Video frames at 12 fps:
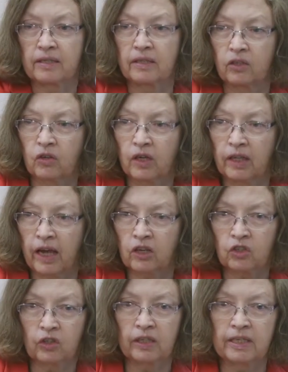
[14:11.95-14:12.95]
so you can
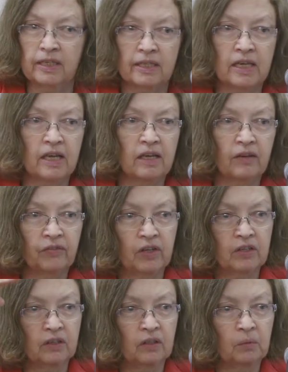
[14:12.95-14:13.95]
actually see if
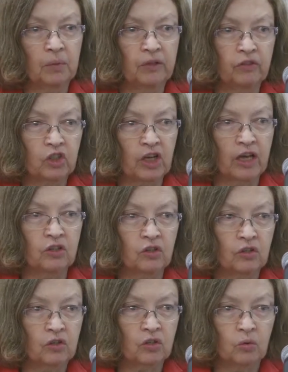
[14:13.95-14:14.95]
there's a little bit of a change
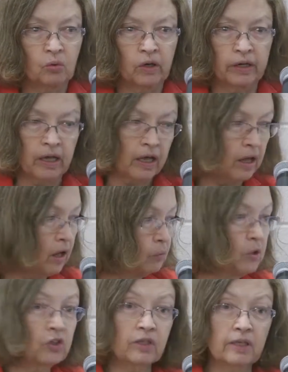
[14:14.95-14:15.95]
in the score,
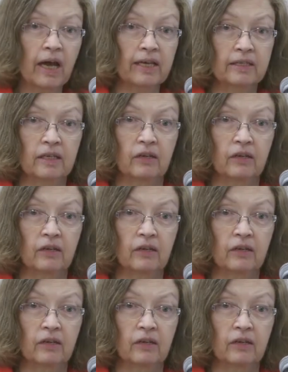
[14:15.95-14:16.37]
which is nice.